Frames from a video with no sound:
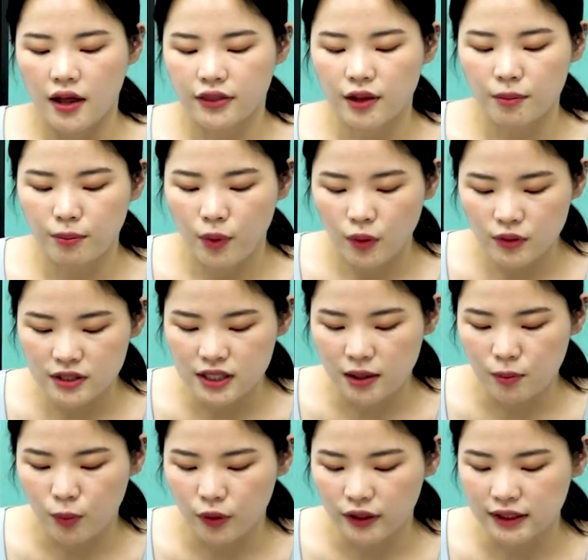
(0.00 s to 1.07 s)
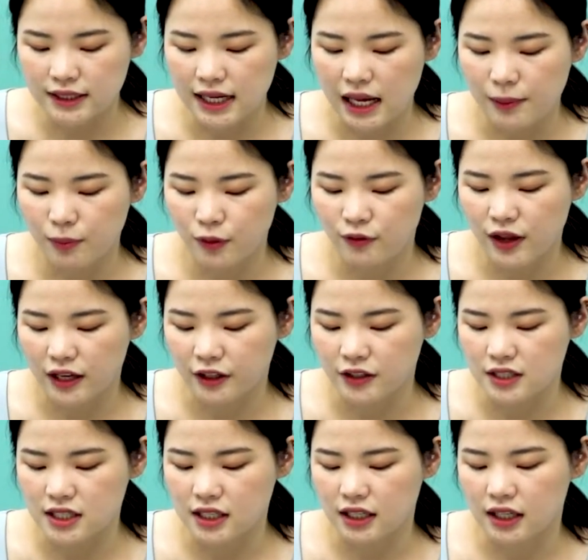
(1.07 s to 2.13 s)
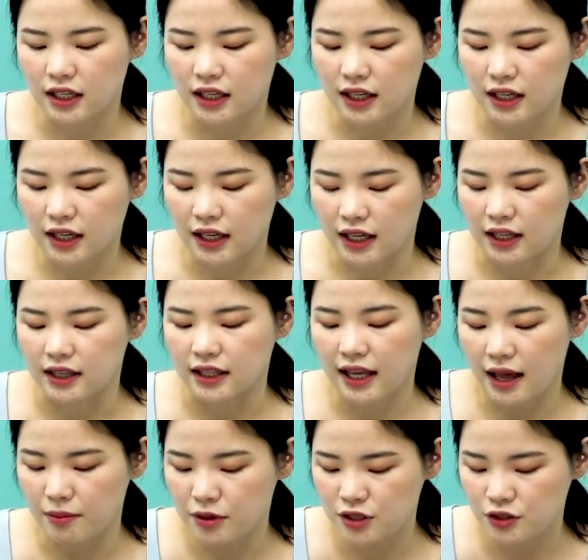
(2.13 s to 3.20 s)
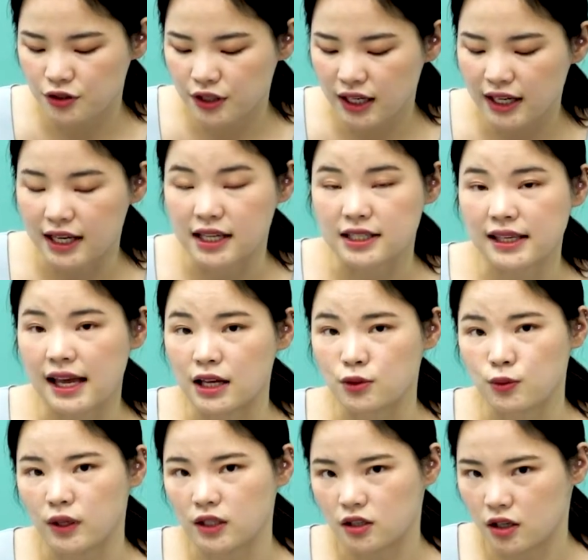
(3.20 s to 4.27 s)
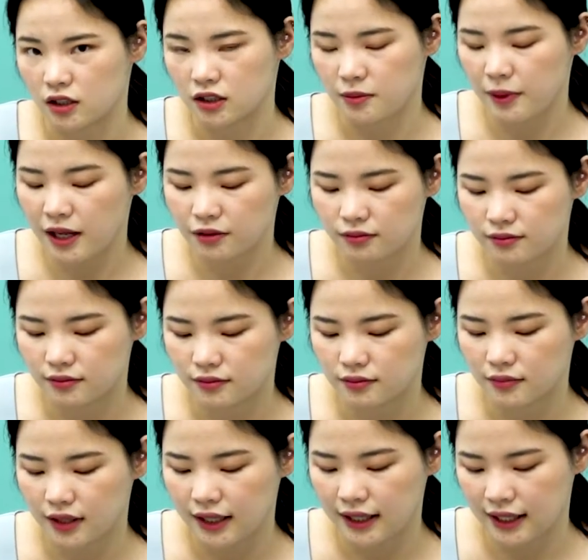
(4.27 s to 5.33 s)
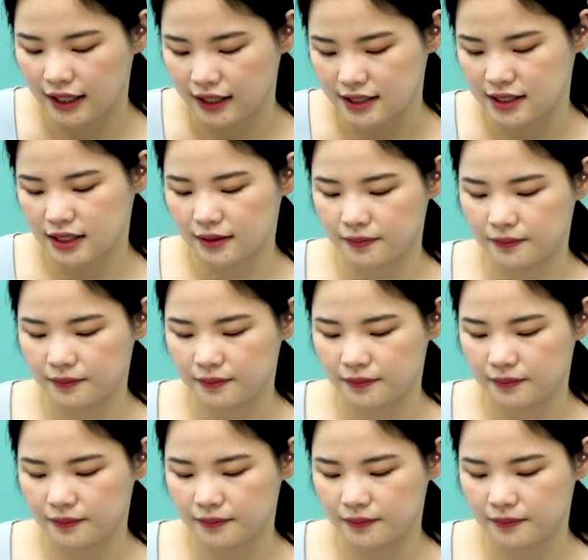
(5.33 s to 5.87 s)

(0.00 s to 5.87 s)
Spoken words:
The most important type of energy in chemistry is, as we talked about, heat.